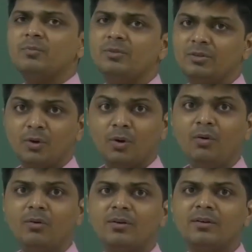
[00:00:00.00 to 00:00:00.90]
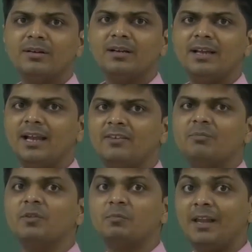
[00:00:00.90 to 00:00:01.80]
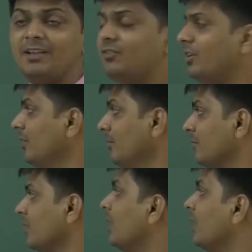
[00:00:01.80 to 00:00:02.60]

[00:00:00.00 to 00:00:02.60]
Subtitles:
No, it's misplaced here.